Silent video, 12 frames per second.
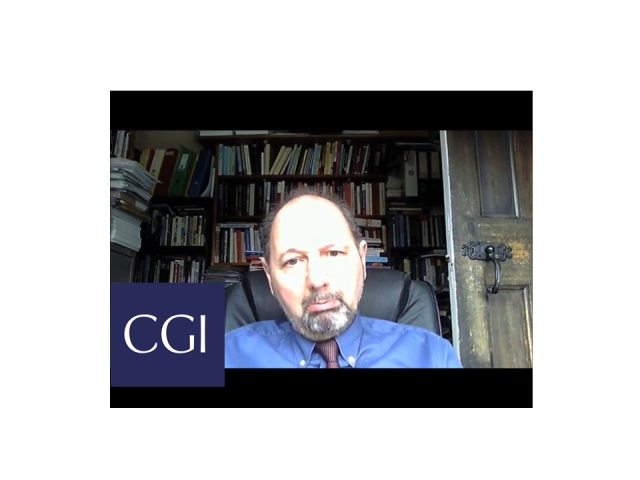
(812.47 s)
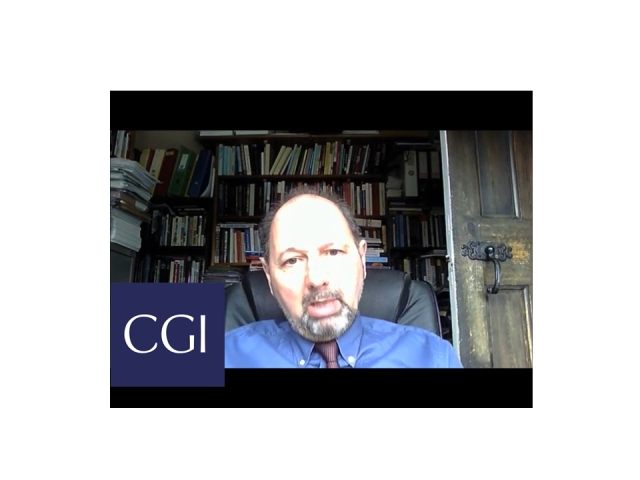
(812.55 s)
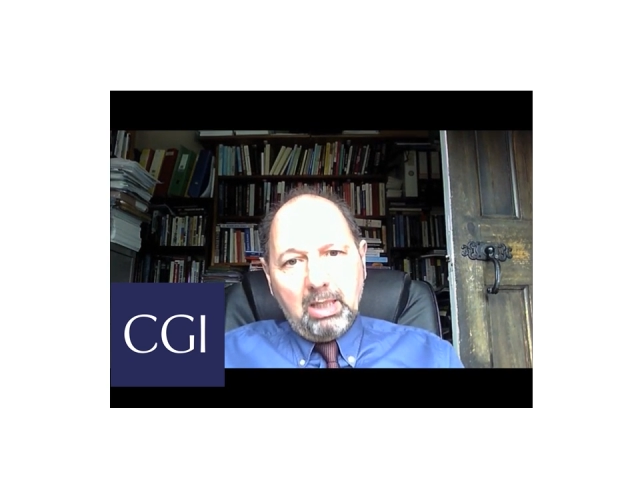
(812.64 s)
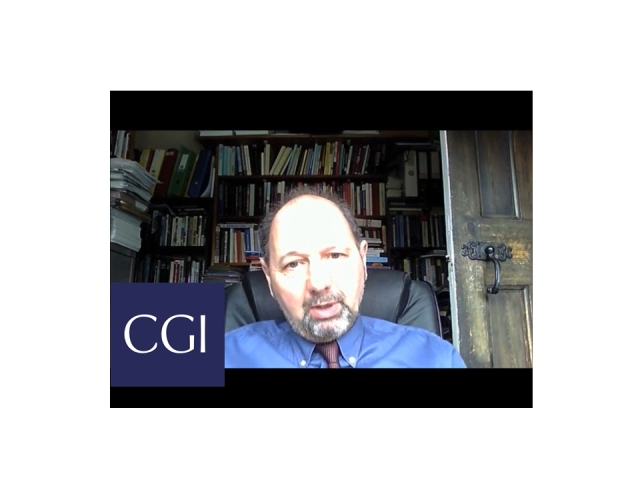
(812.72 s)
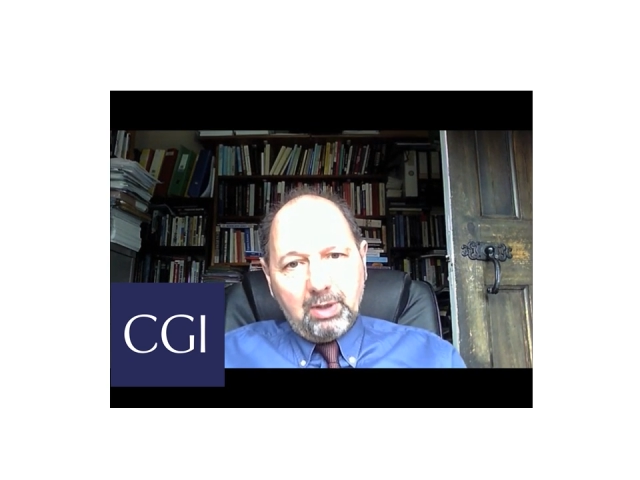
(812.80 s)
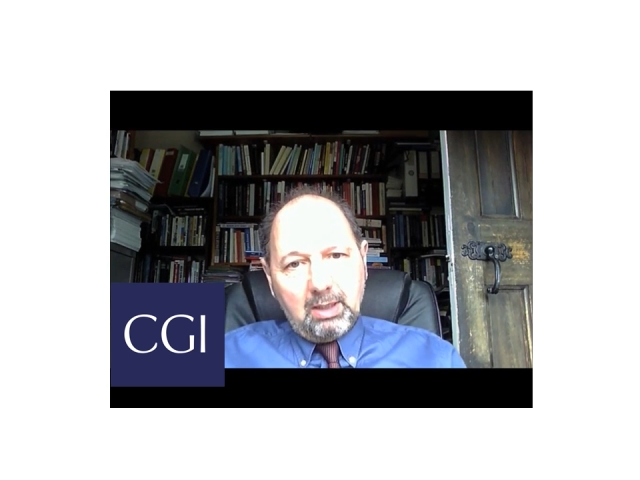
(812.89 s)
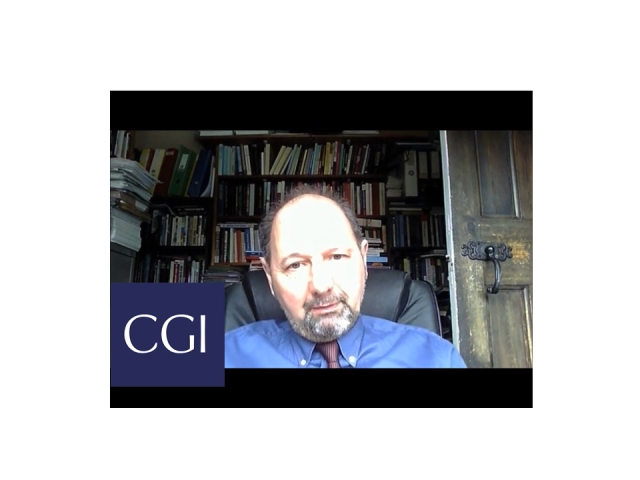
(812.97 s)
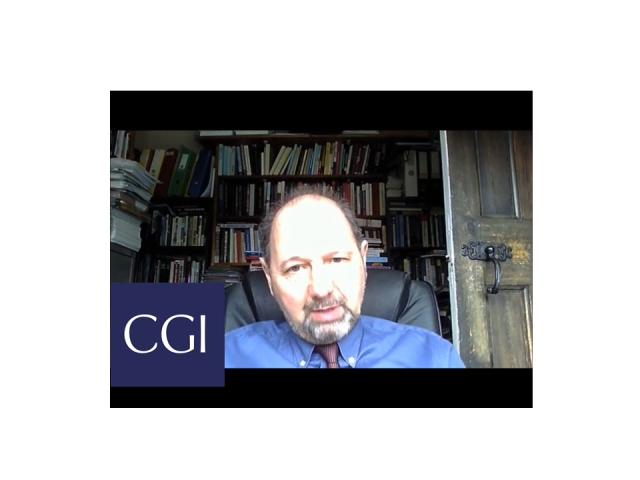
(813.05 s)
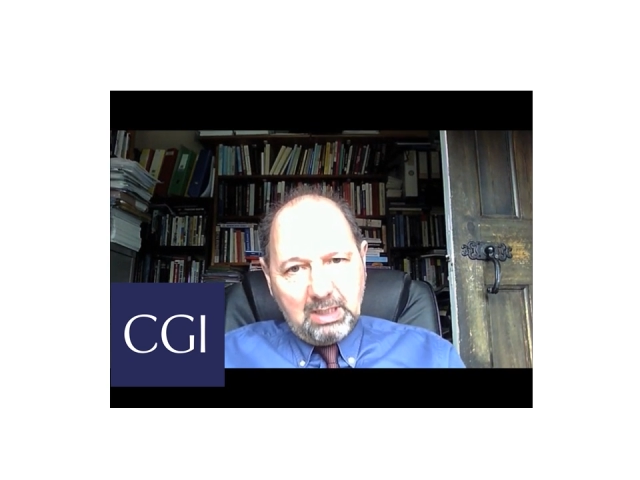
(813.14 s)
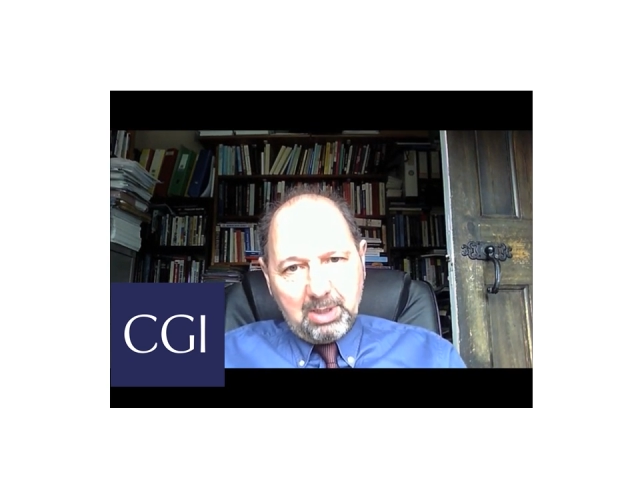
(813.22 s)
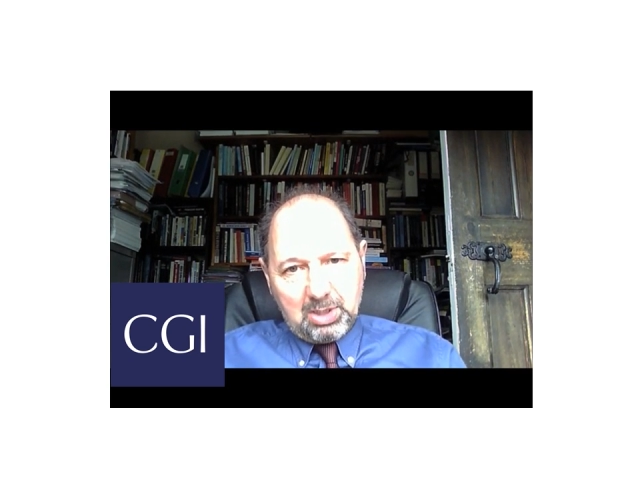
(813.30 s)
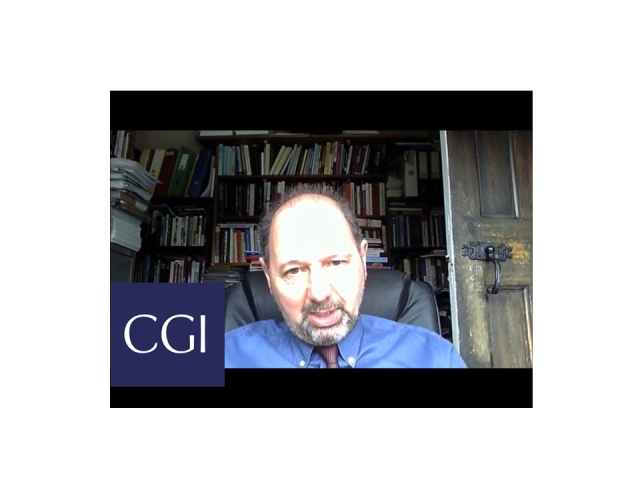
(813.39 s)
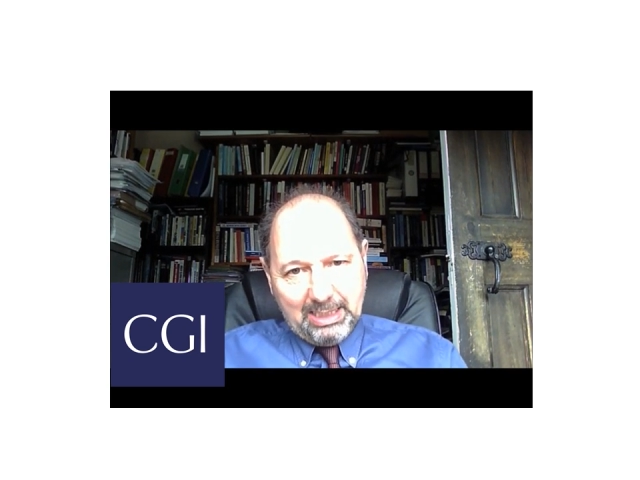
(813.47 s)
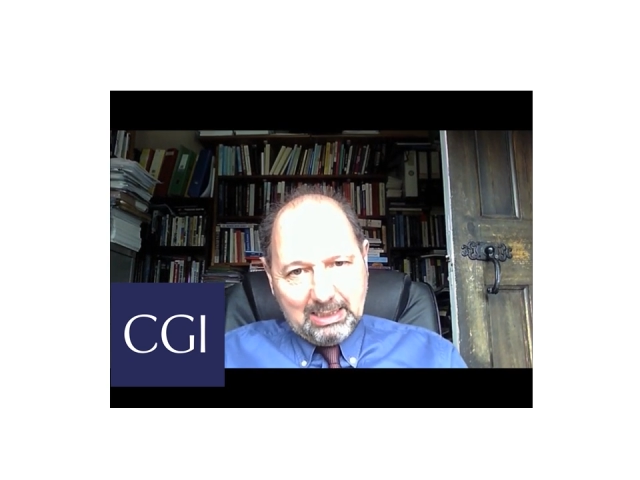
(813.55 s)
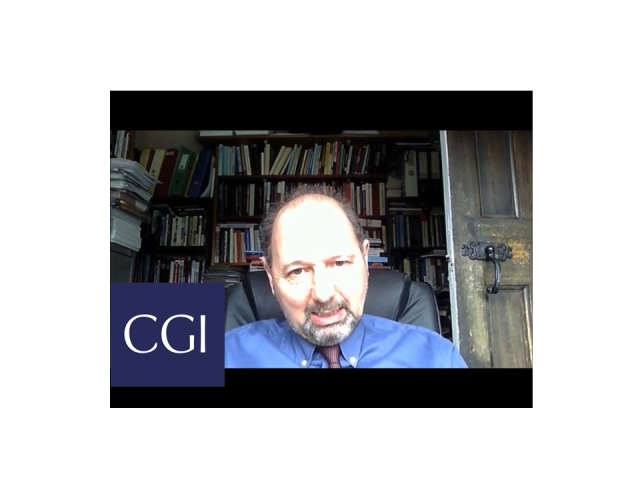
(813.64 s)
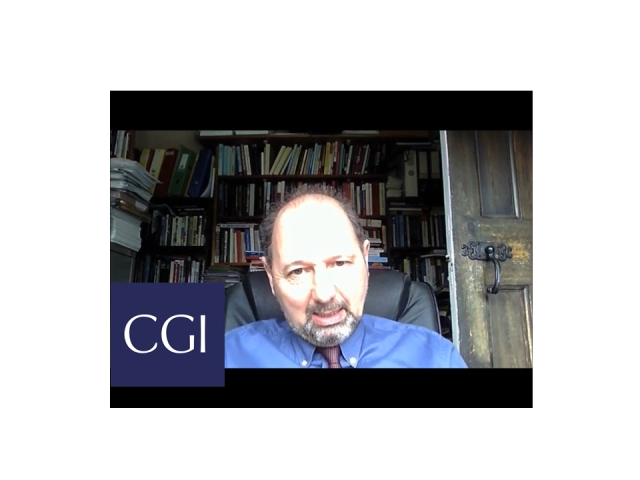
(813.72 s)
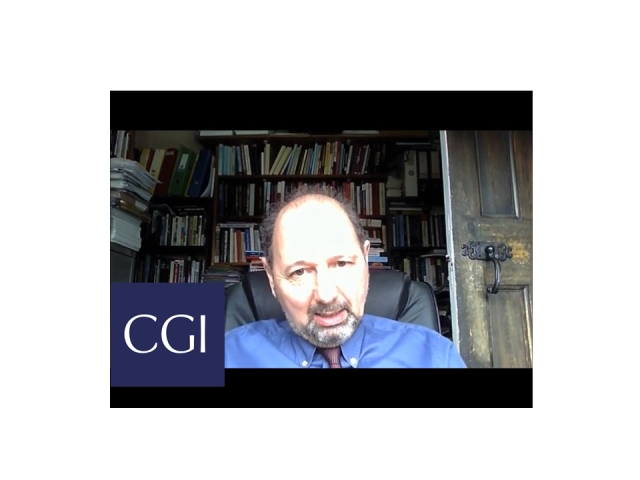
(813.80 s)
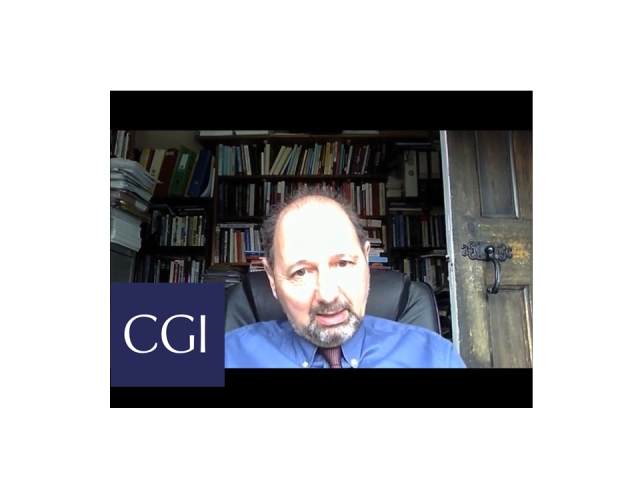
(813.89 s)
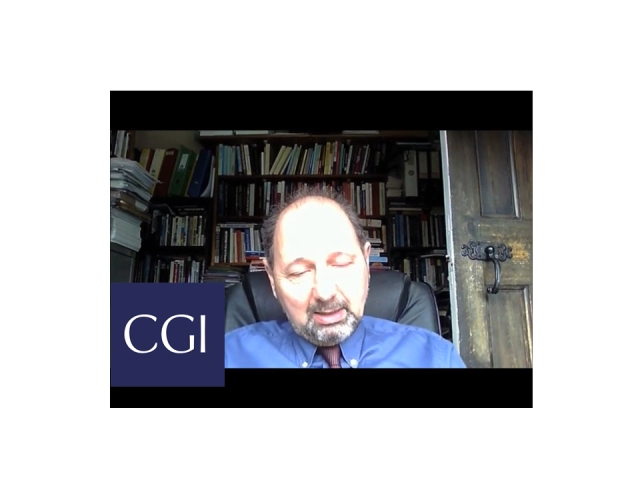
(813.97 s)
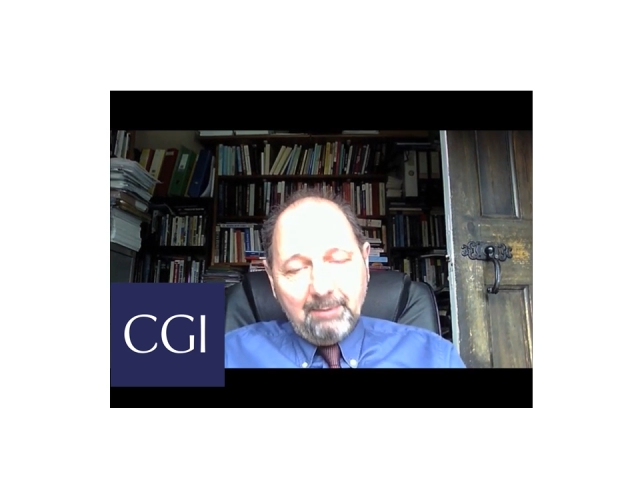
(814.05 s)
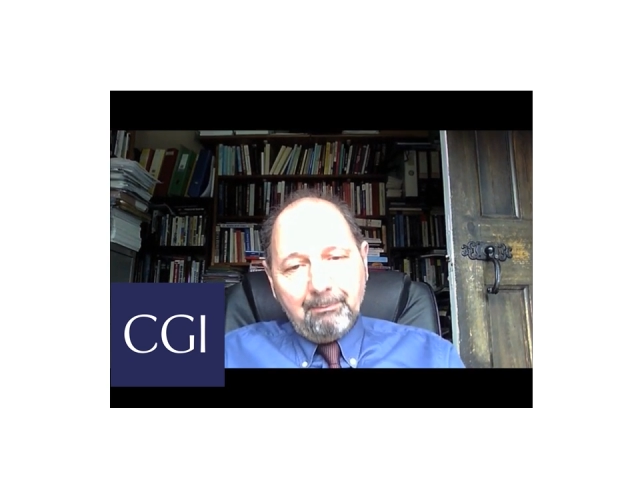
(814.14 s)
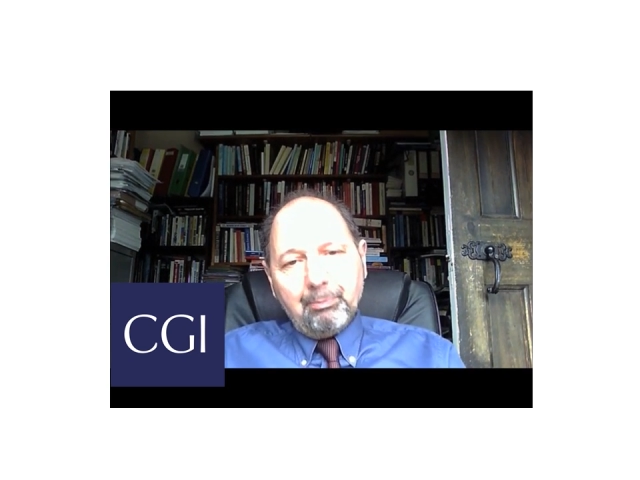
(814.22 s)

Medvedev demonstrated that,